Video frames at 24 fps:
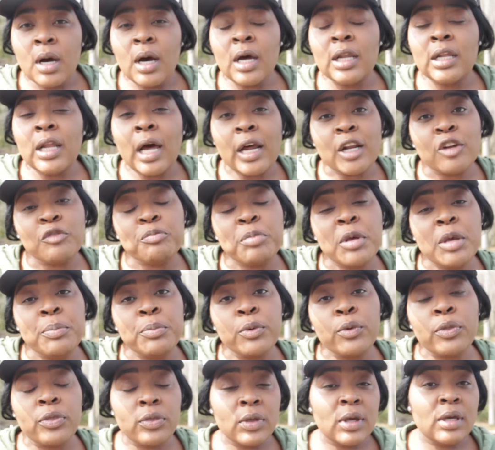A lot of
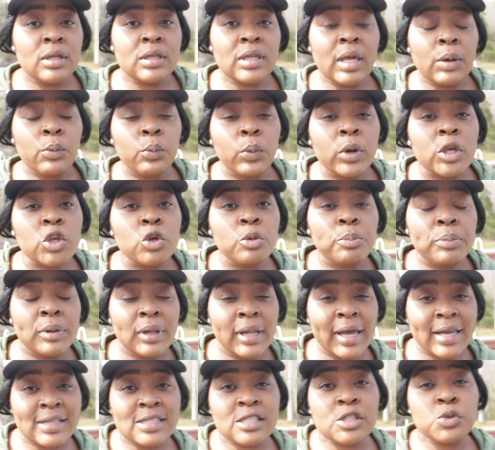people think that when you
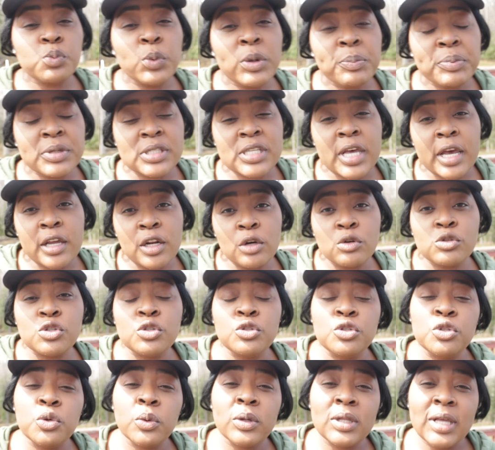plant sweet potatoes,
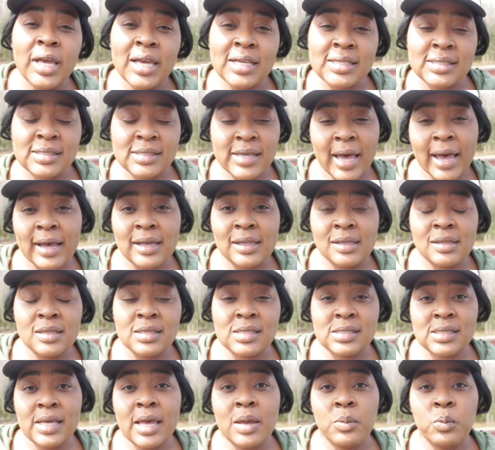you do it exactly
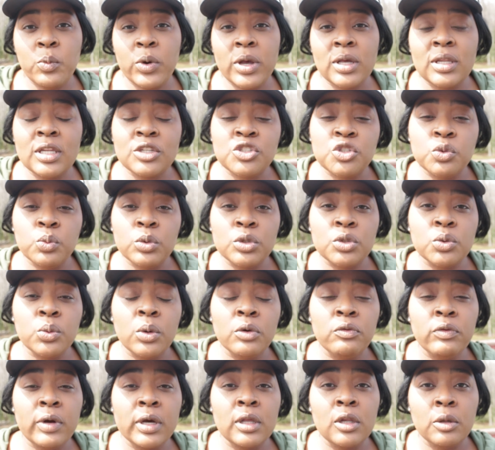the same way that you would do
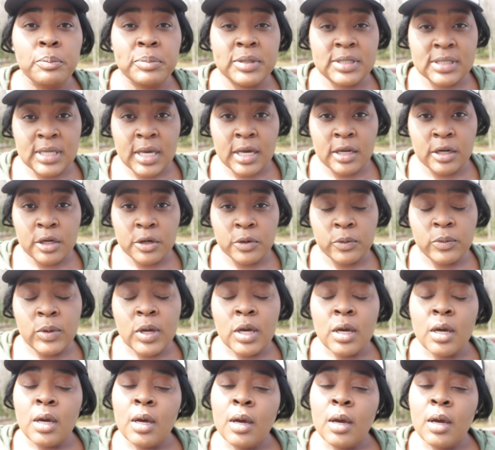a regular potato.